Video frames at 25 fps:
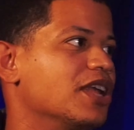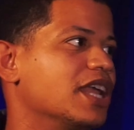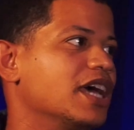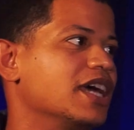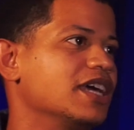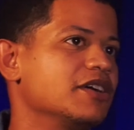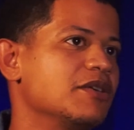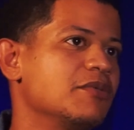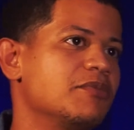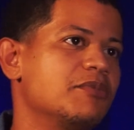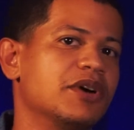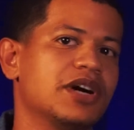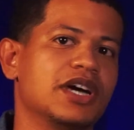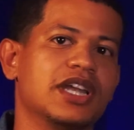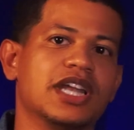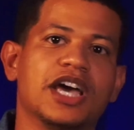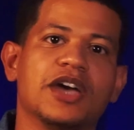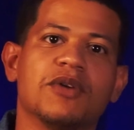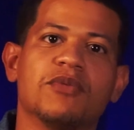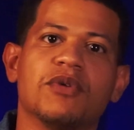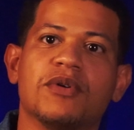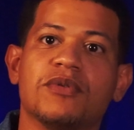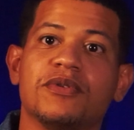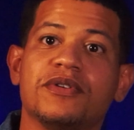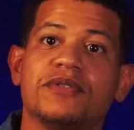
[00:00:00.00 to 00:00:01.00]
Like, but
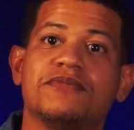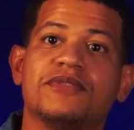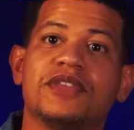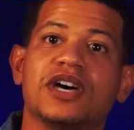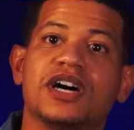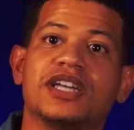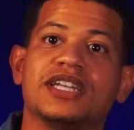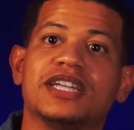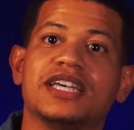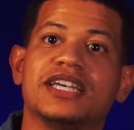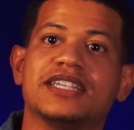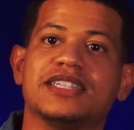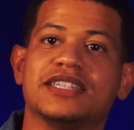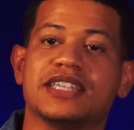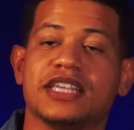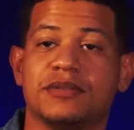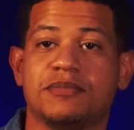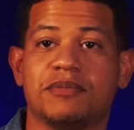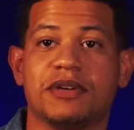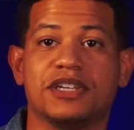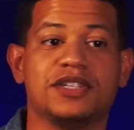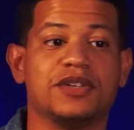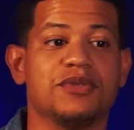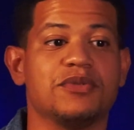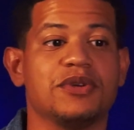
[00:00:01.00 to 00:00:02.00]
like what we've done is,
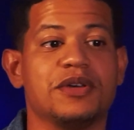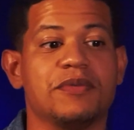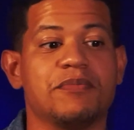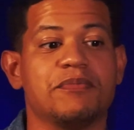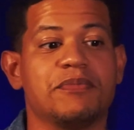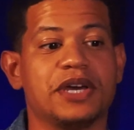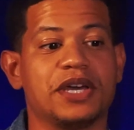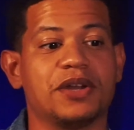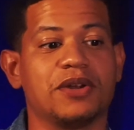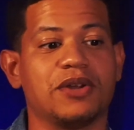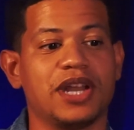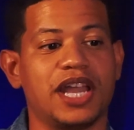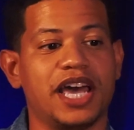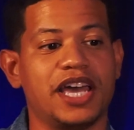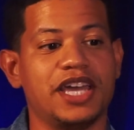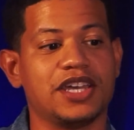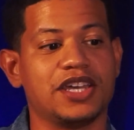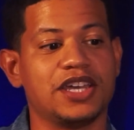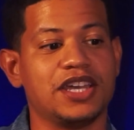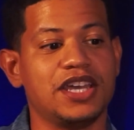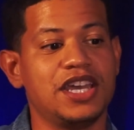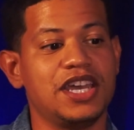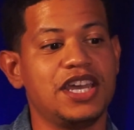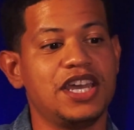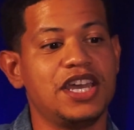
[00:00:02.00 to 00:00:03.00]
especially with Pero,
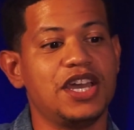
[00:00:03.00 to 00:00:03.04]
like